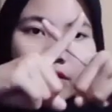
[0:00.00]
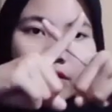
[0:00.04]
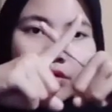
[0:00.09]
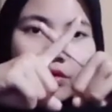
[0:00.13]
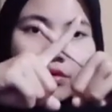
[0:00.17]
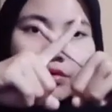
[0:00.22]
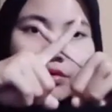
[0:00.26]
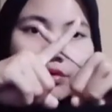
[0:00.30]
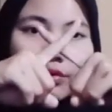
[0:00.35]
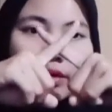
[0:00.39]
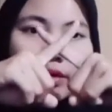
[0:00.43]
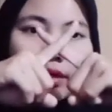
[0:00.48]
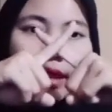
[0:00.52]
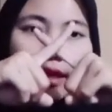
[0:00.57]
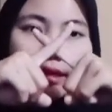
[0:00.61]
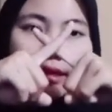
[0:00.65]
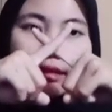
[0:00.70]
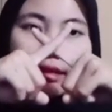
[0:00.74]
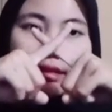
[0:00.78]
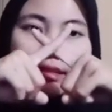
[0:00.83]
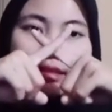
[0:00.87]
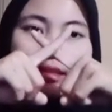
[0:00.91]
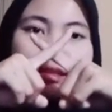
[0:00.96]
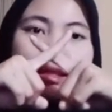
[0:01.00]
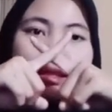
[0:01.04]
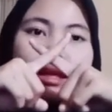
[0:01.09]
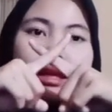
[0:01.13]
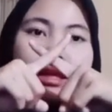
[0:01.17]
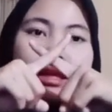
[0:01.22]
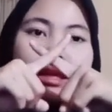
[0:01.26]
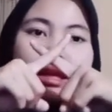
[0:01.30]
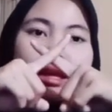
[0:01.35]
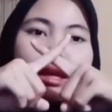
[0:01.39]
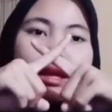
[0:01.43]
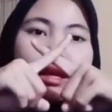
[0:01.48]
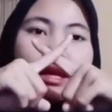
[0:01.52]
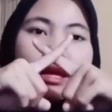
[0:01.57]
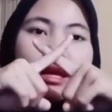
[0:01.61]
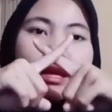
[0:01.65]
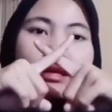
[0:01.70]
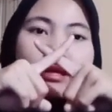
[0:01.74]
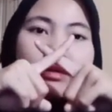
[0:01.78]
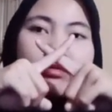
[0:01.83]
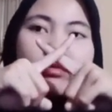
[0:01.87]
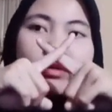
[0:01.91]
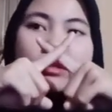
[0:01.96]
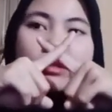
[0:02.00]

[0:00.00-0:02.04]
You're doing like this in a